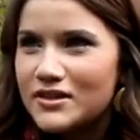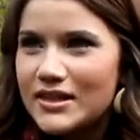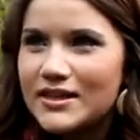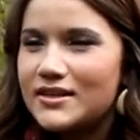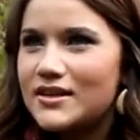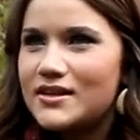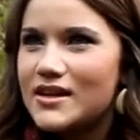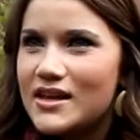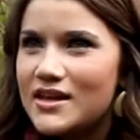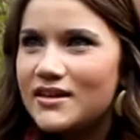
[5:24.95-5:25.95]
They didn't
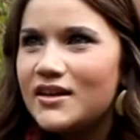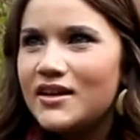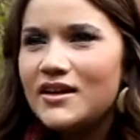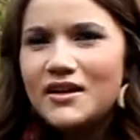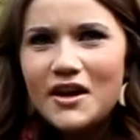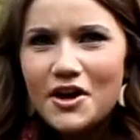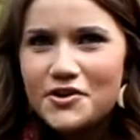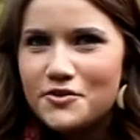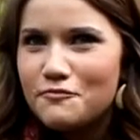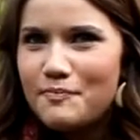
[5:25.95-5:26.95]
need a
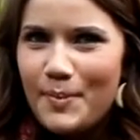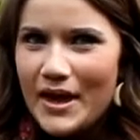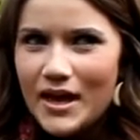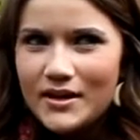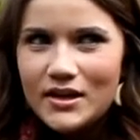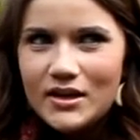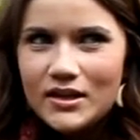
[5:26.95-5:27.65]
new bed.